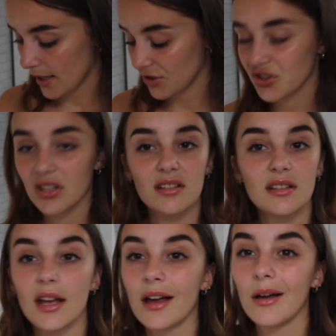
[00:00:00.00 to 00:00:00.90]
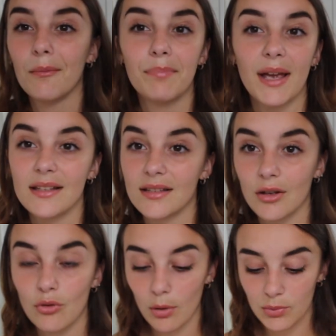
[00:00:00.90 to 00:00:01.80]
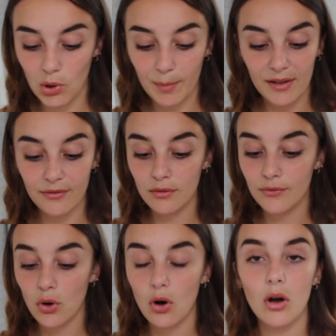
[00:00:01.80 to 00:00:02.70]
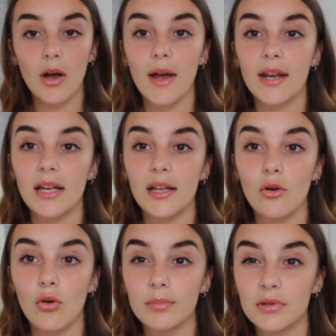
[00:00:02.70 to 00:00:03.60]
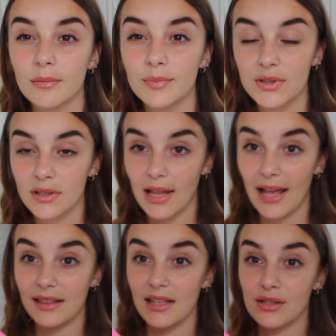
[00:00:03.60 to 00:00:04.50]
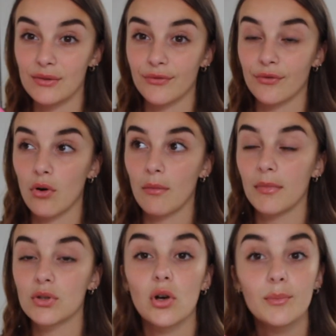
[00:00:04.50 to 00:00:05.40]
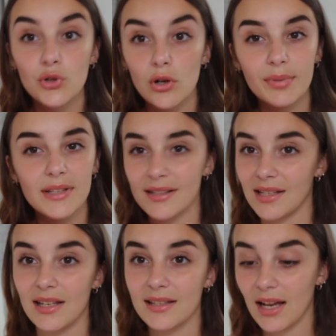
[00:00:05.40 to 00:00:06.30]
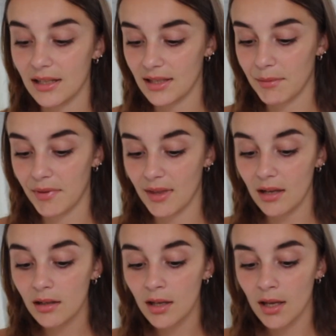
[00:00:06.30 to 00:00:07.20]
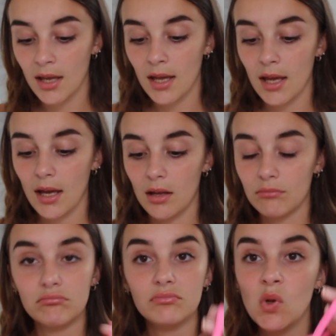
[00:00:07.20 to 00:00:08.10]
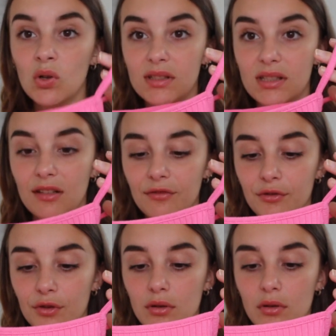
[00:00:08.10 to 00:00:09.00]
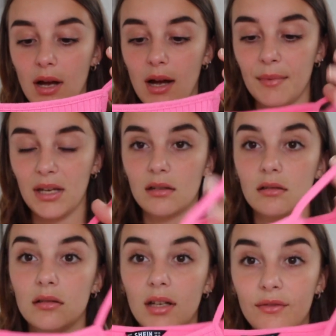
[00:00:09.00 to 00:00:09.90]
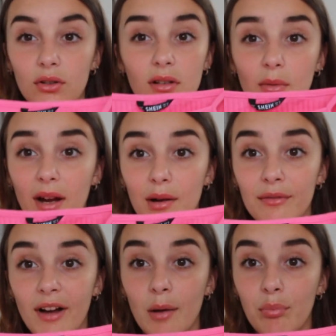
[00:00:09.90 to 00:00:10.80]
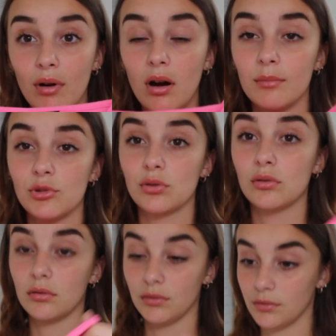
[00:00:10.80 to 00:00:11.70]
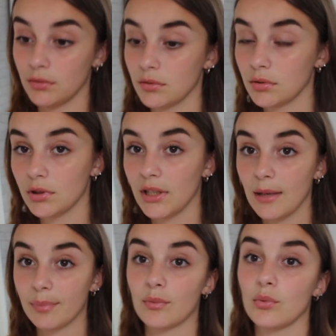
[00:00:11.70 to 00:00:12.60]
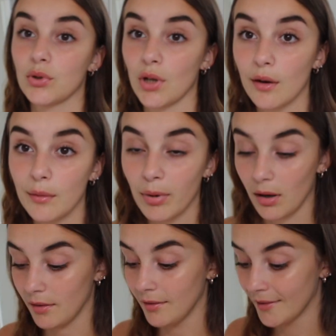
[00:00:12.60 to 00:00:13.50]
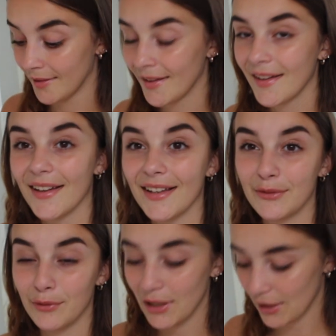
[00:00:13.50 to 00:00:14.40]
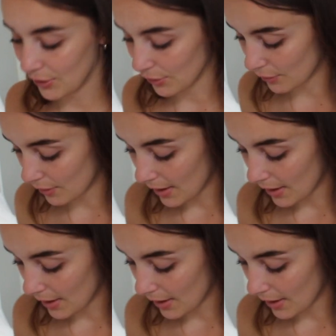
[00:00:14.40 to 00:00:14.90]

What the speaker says: It's just a basic crop top. If you've got any crop tops like this from Topshop, it's the exact same thing. Not see-through. I mean, if you're gonna wear it without a bra, I'm sure your nips will show, but it's really cute.